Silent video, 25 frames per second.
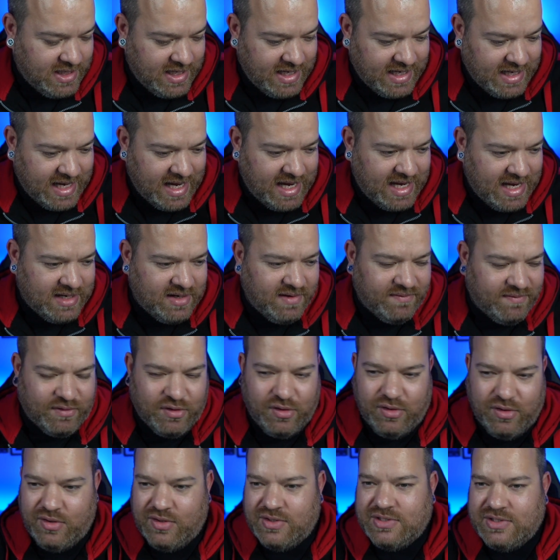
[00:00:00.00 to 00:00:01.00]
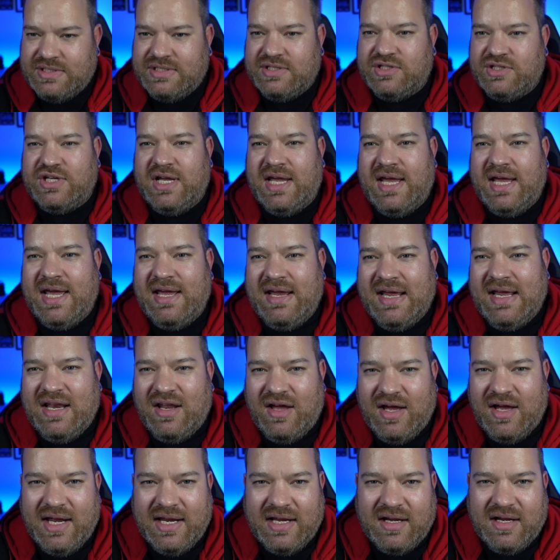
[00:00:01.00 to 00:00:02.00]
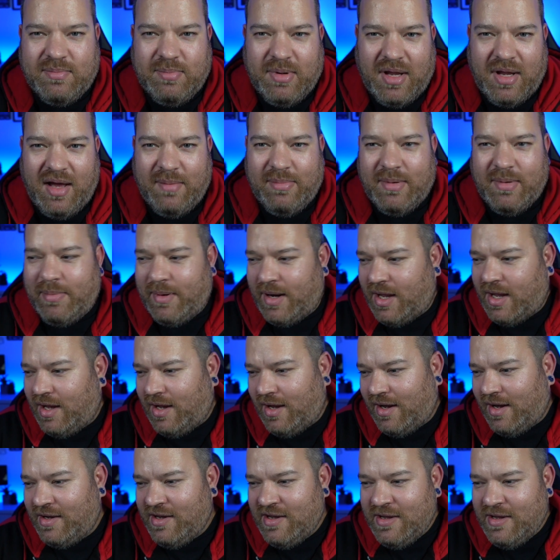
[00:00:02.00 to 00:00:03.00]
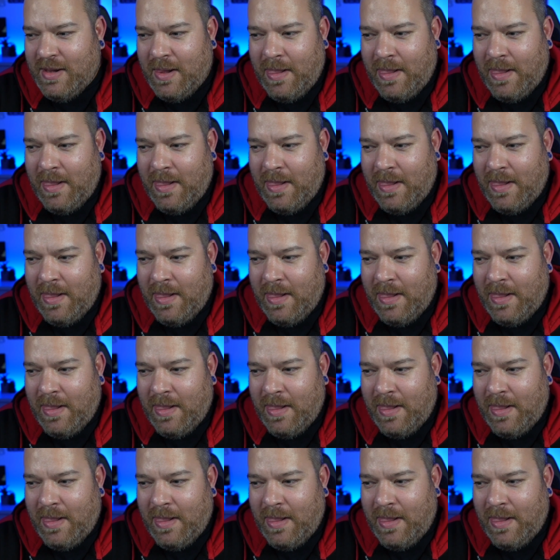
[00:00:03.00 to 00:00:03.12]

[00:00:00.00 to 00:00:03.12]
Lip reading: Again, of course, share, like, blah, blah, blah.